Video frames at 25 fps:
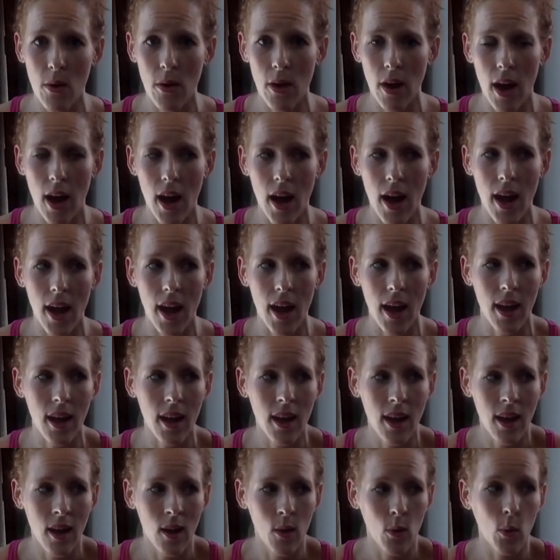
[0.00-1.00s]
I
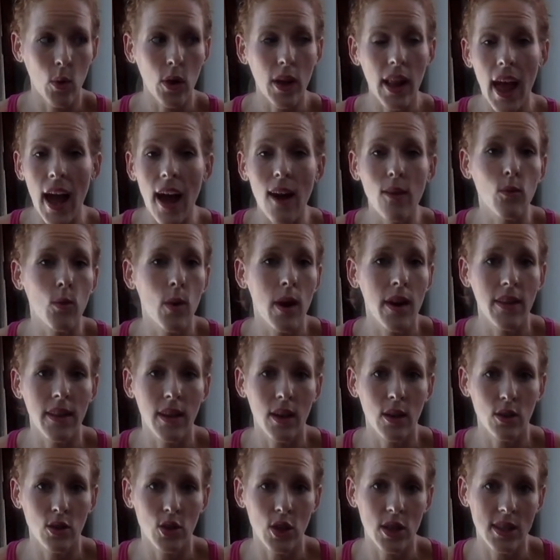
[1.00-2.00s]
will have one
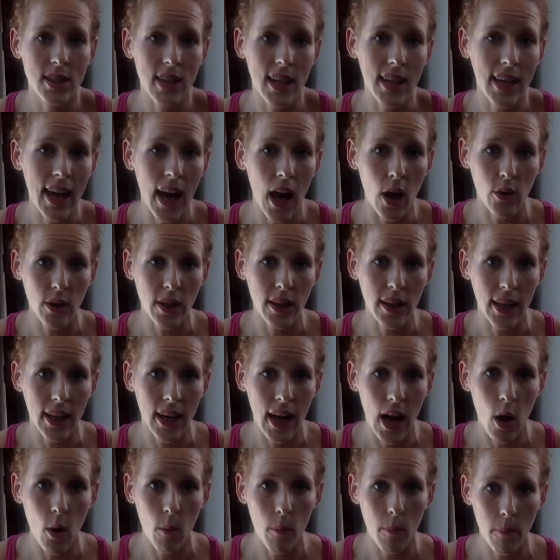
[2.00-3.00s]
that'll just like calculate
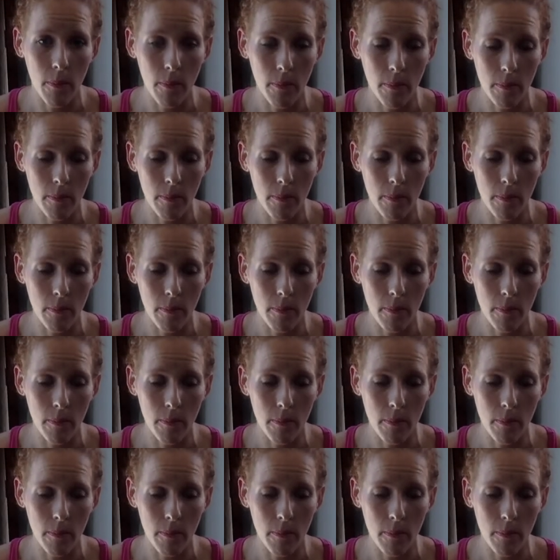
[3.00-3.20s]
out